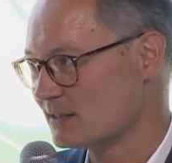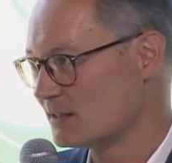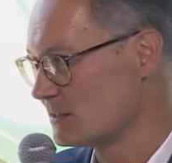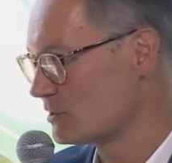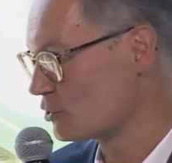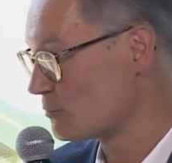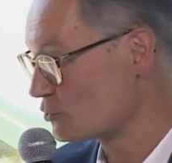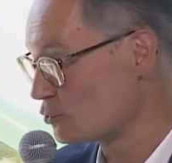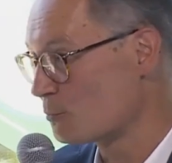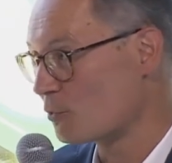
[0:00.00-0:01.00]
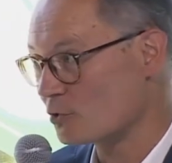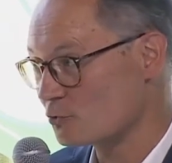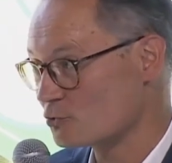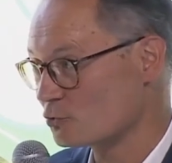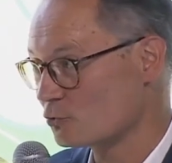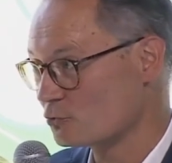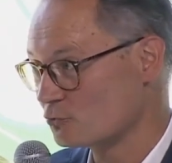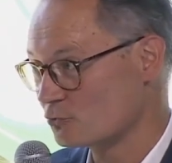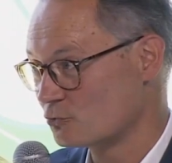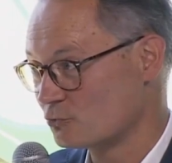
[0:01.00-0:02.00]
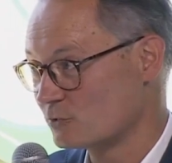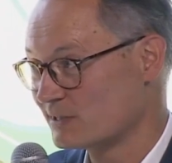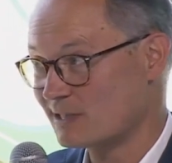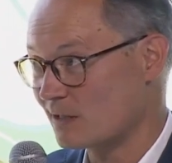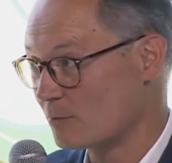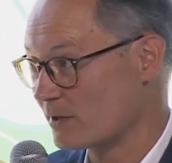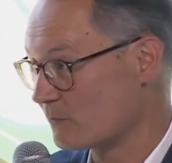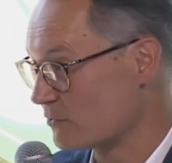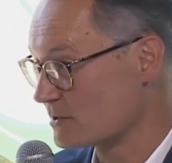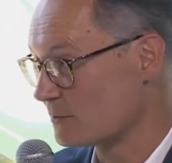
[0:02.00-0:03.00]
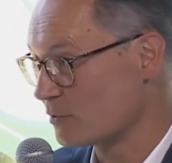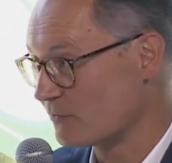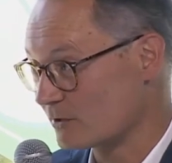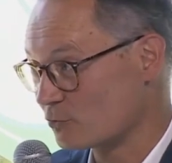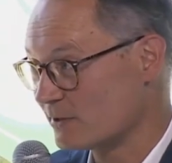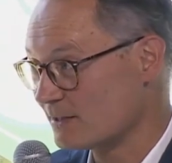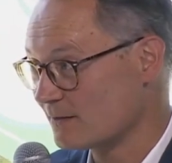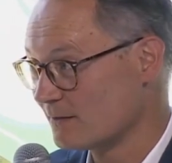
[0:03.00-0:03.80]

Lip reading: getting some support also to decarbonate, for example, Ventoline.